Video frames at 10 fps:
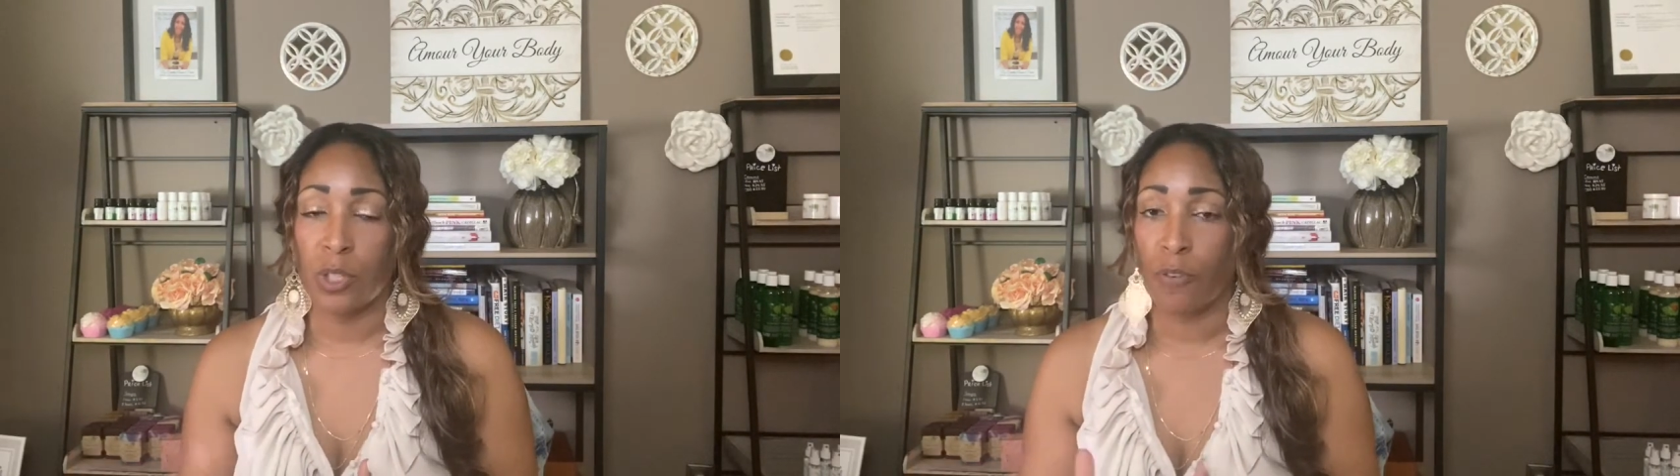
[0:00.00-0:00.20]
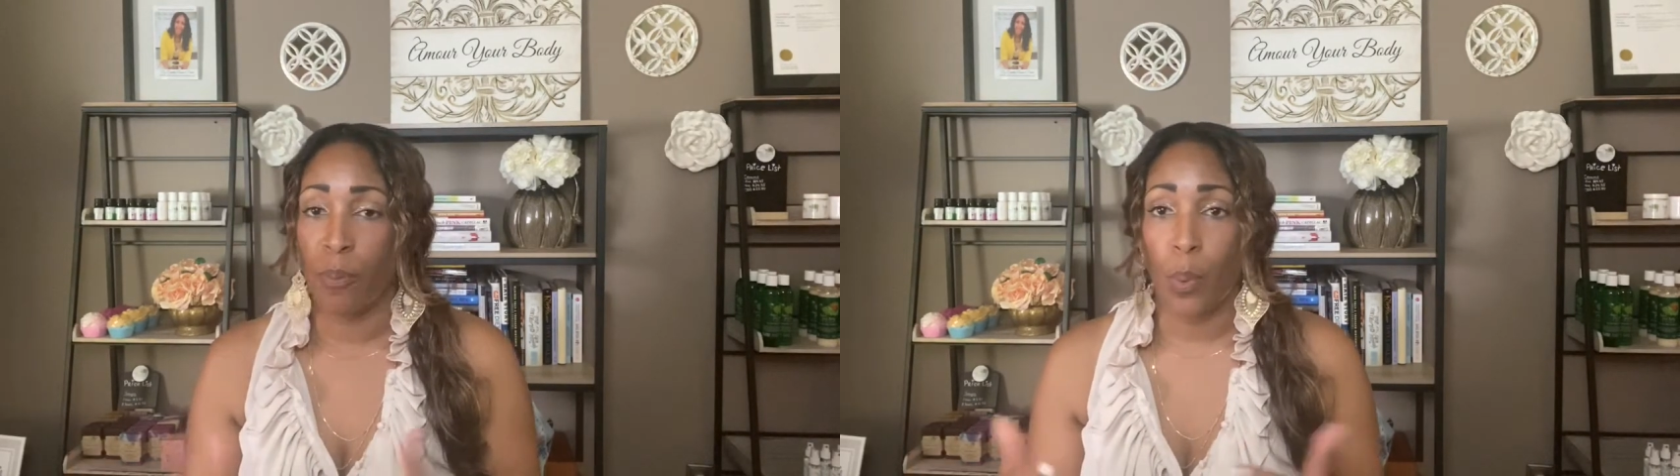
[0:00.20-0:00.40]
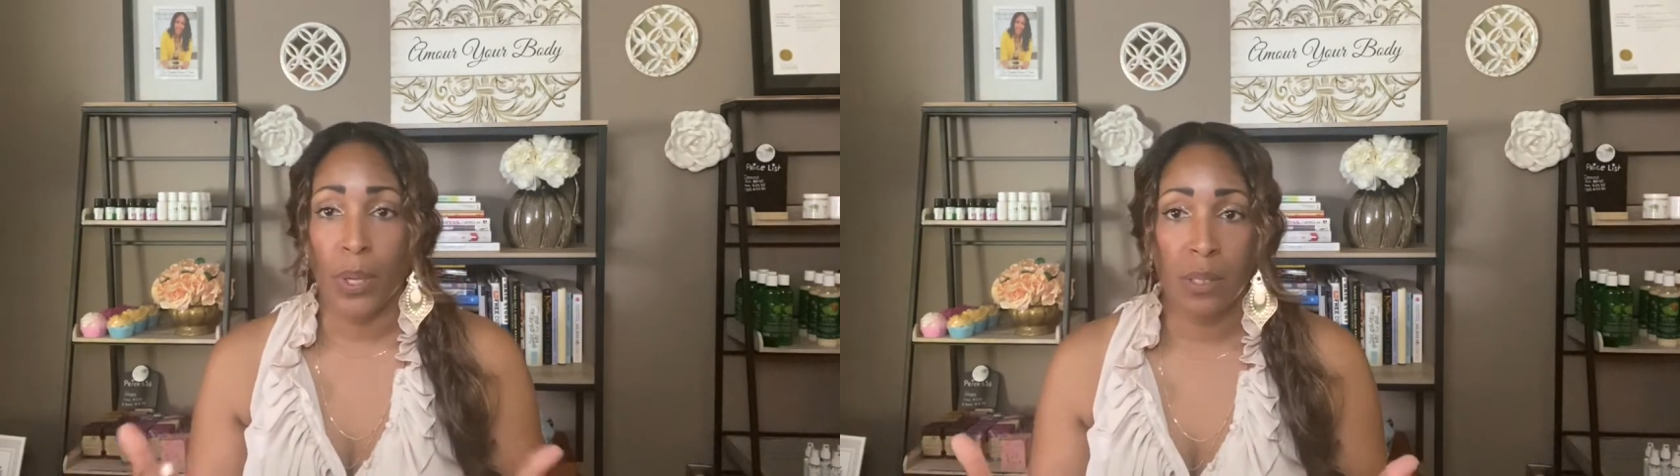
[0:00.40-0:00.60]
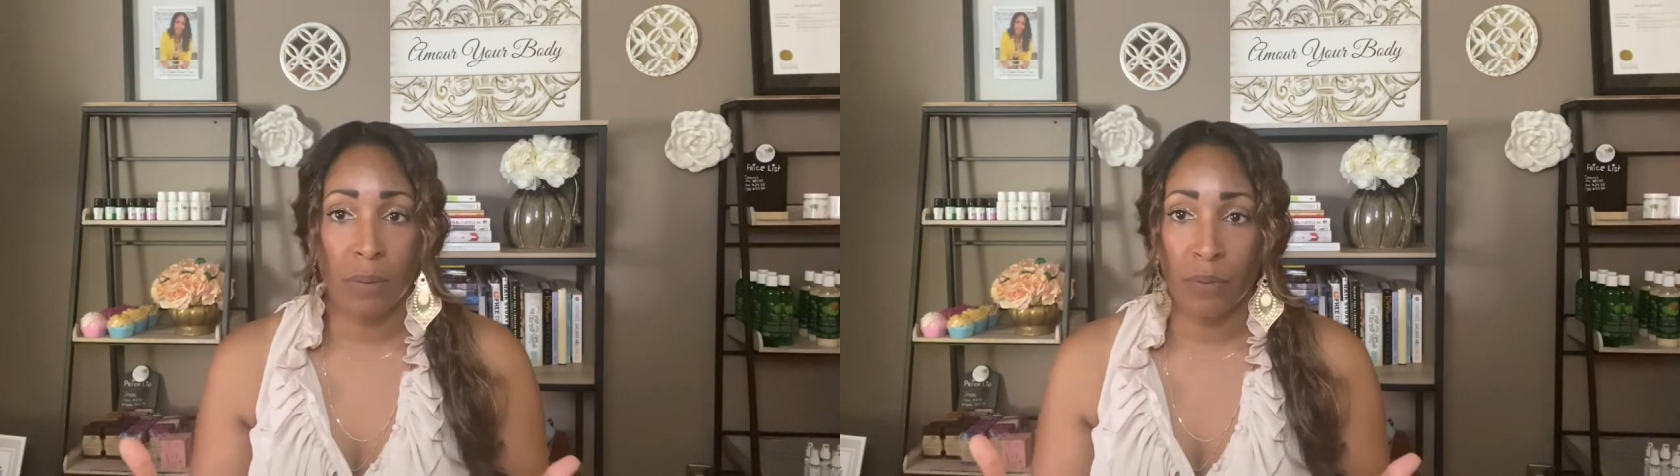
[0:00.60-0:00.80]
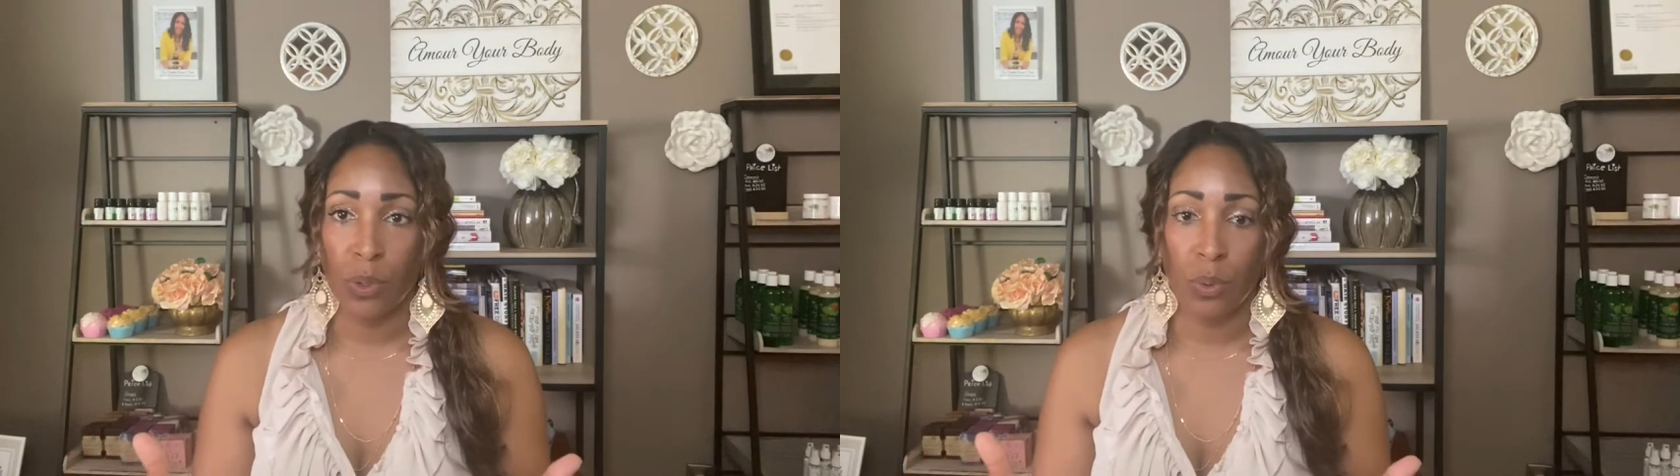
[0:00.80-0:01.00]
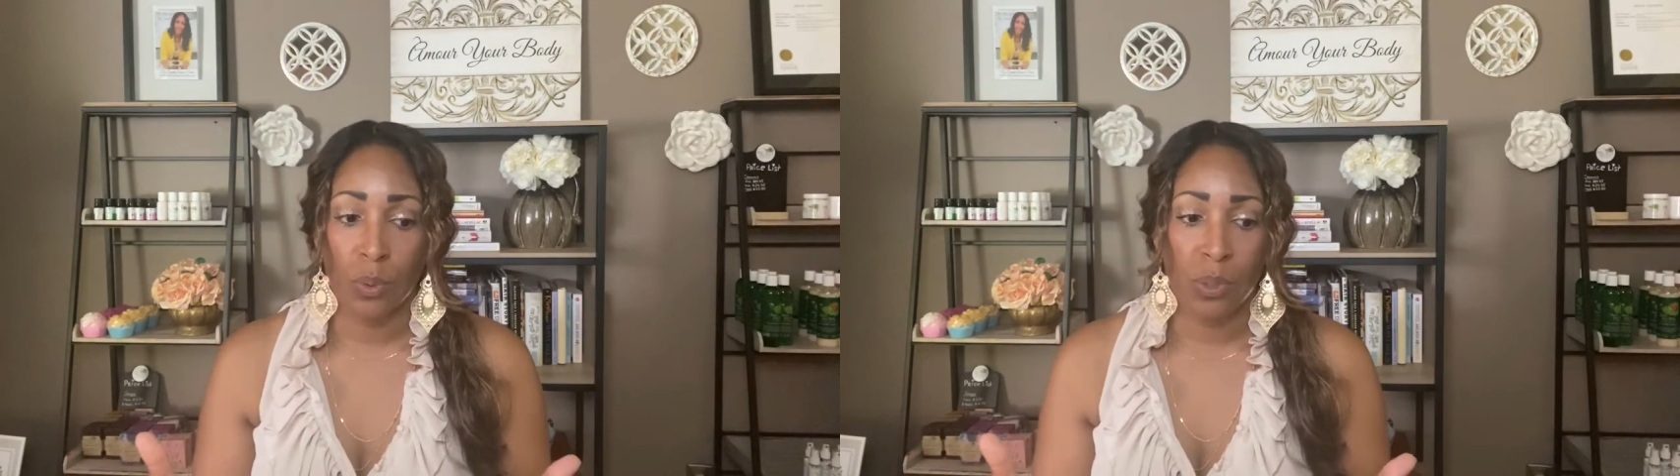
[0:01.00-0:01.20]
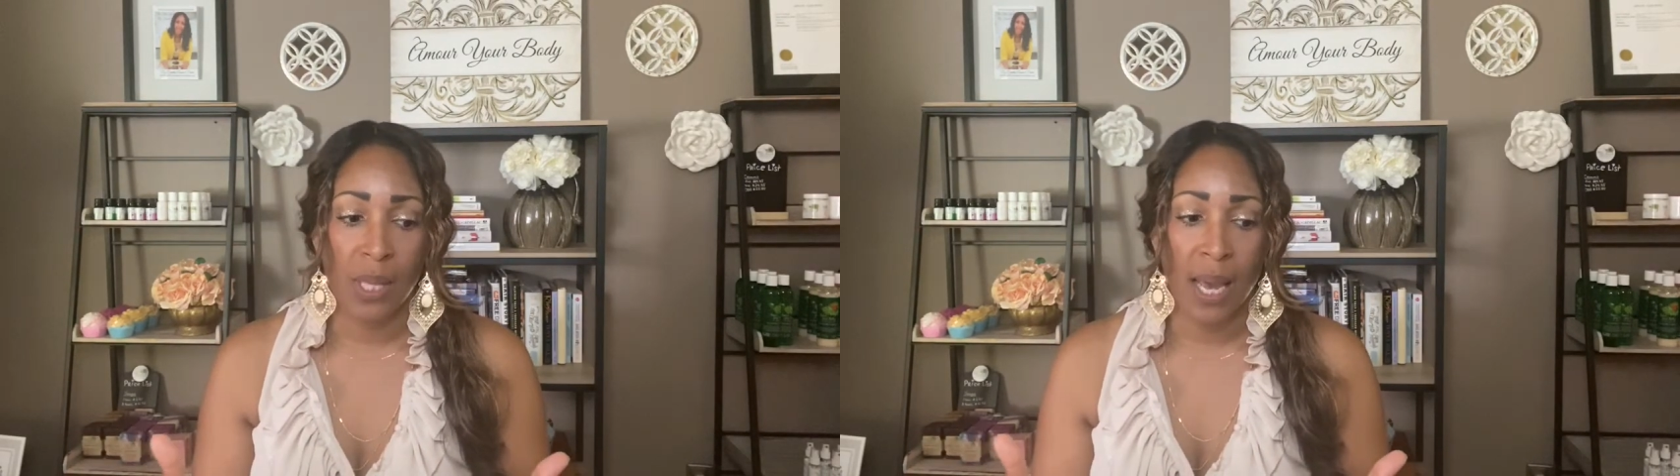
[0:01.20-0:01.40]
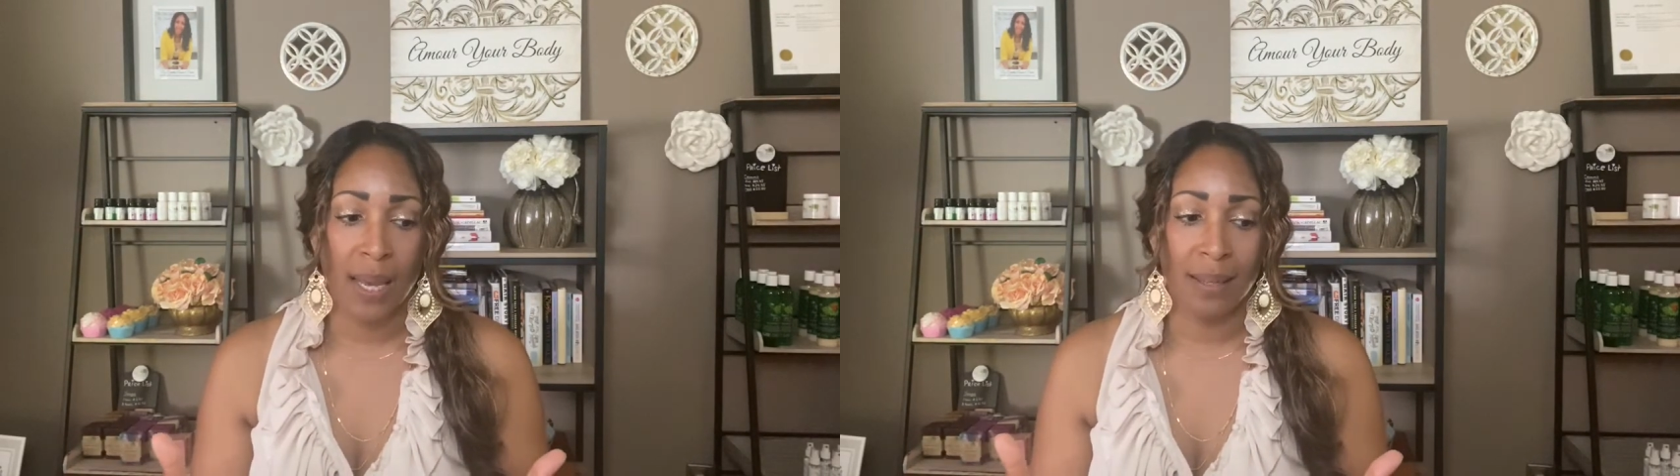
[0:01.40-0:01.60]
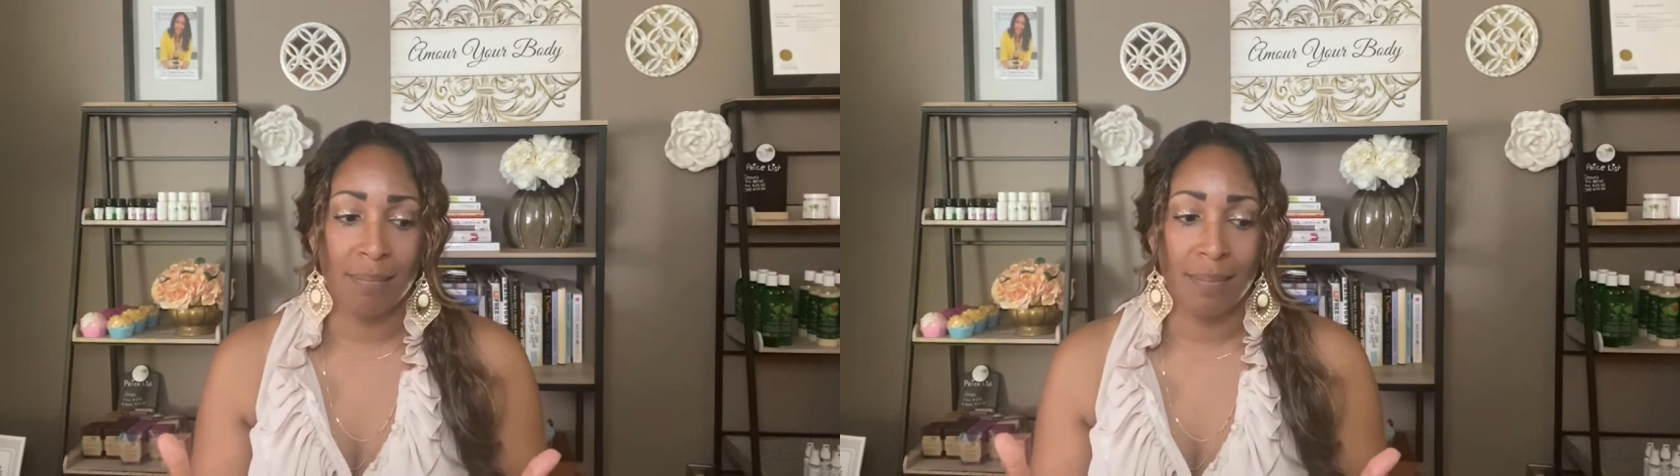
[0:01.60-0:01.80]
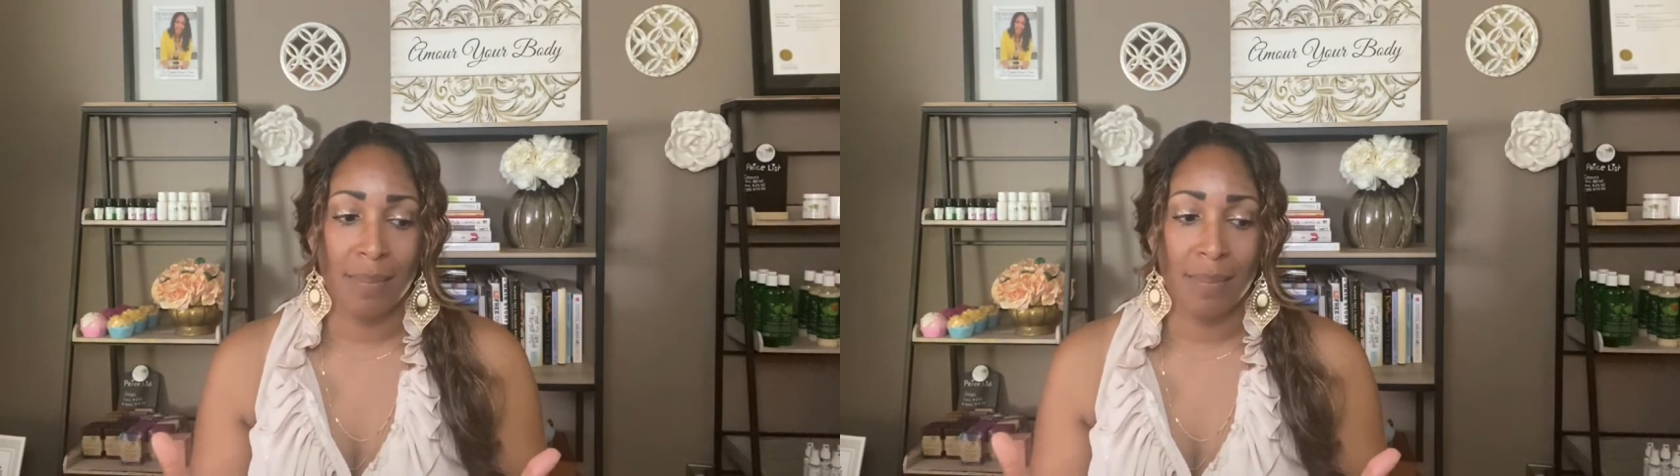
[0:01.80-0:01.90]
different points of views that